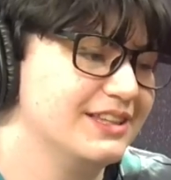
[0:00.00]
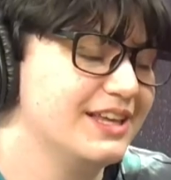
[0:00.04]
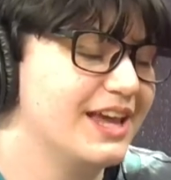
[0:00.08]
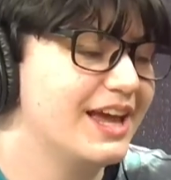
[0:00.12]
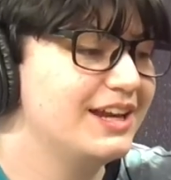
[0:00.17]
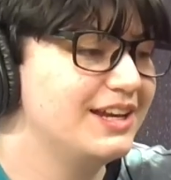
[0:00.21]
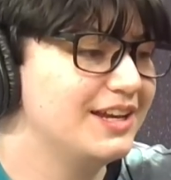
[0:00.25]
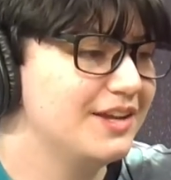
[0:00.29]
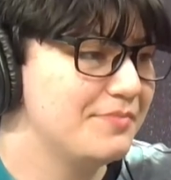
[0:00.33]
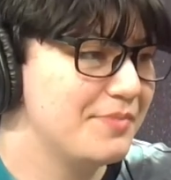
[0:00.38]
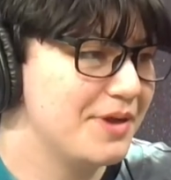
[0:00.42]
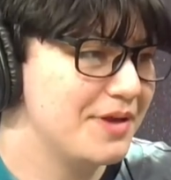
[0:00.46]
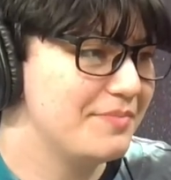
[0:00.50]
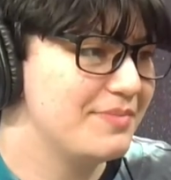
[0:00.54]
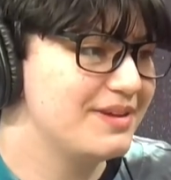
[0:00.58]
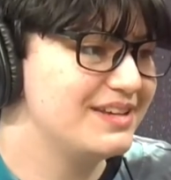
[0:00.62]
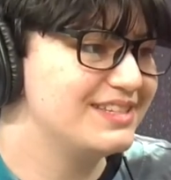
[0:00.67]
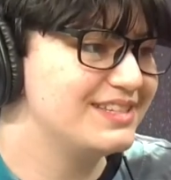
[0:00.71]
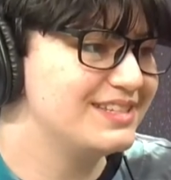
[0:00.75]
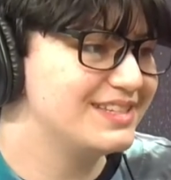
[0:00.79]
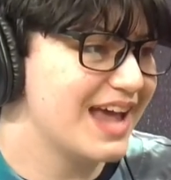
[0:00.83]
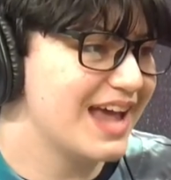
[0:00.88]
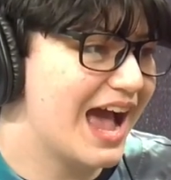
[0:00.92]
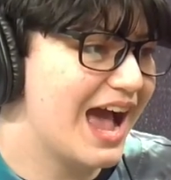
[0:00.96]
ending made me
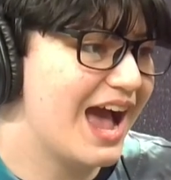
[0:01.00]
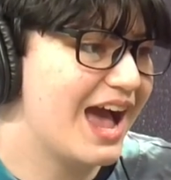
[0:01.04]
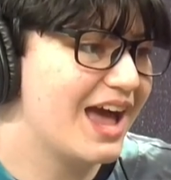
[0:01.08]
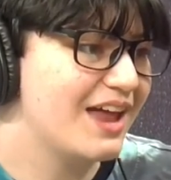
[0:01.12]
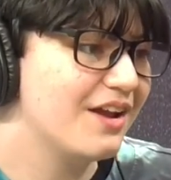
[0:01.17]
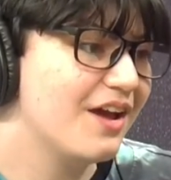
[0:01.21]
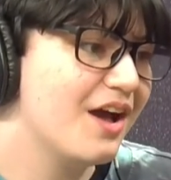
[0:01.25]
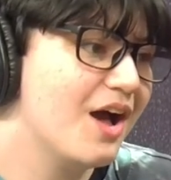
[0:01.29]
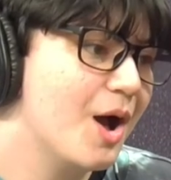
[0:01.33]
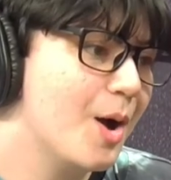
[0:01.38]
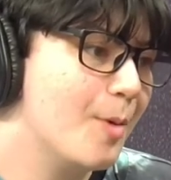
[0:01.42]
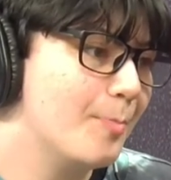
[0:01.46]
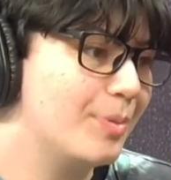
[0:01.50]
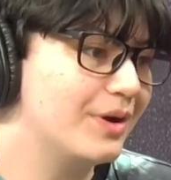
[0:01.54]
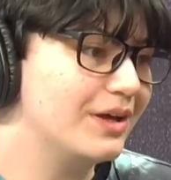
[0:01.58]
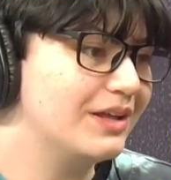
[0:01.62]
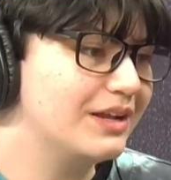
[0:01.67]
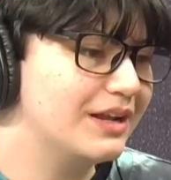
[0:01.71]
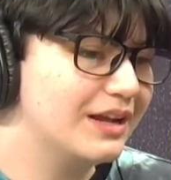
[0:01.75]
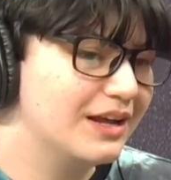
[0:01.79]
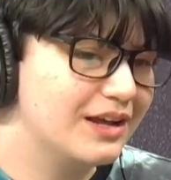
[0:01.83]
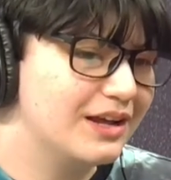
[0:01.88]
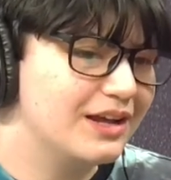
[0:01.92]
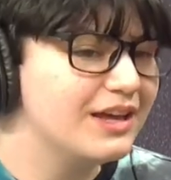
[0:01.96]
sad,
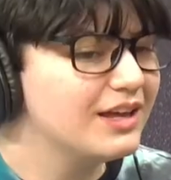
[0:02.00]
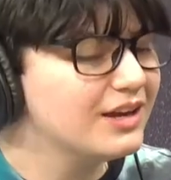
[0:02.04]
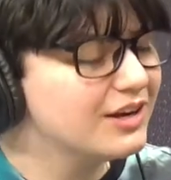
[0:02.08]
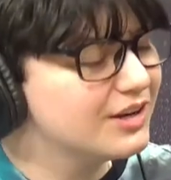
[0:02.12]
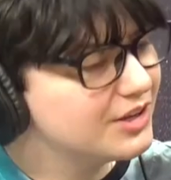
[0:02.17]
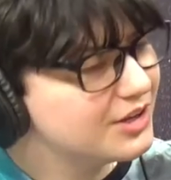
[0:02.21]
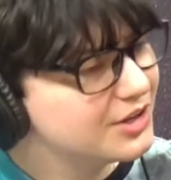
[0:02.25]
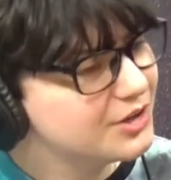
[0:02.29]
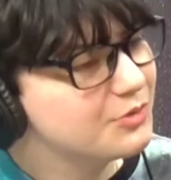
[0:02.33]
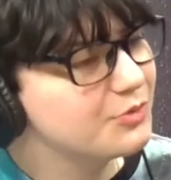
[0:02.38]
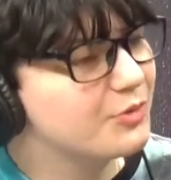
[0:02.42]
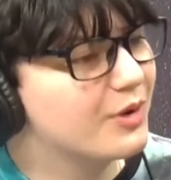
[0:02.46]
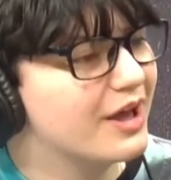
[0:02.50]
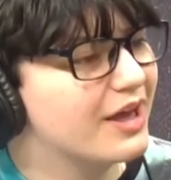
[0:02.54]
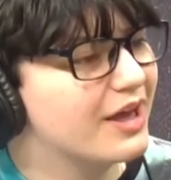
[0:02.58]
but in a good way.